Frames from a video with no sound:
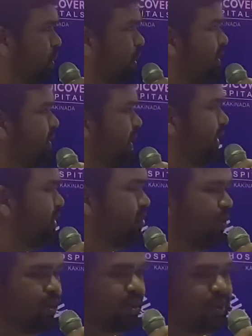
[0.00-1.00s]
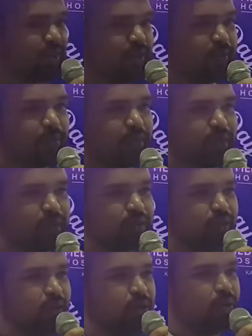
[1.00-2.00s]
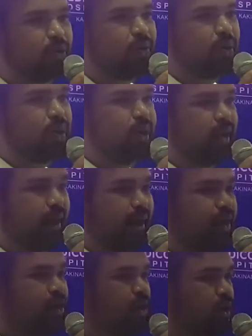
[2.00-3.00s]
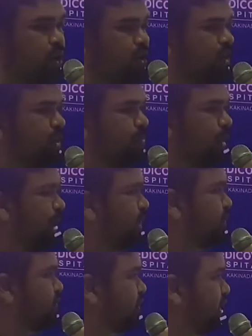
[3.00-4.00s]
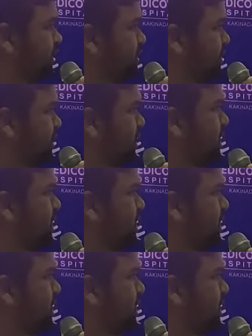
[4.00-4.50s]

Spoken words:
what is radiation oncology? So radiation oncology is a branch of science.